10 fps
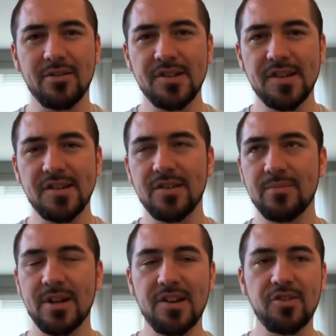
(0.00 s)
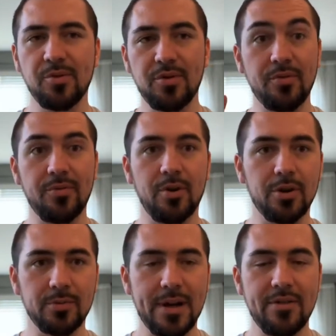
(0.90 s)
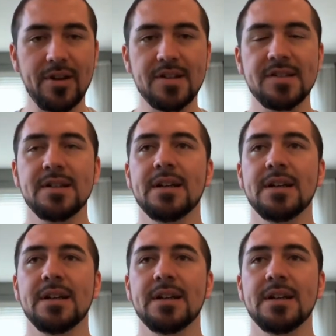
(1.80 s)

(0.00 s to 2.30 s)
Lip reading: system and it's sort of all around us,